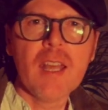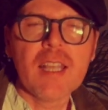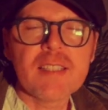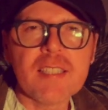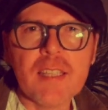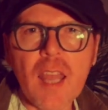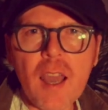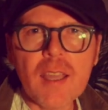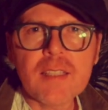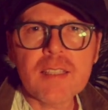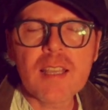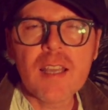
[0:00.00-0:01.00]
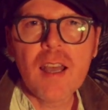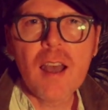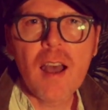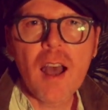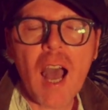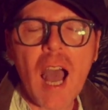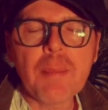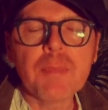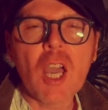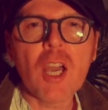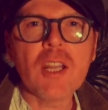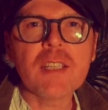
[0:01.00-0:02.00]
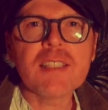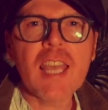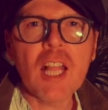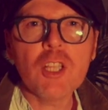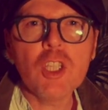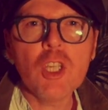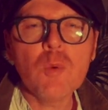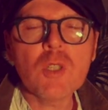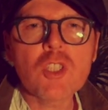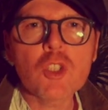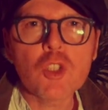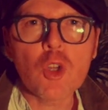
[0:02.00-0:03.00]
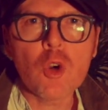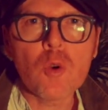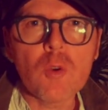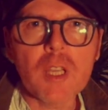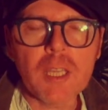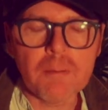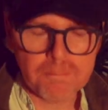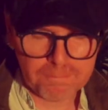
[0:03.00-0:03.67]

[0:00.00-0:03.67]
Tonight, I'm going to tell you a story.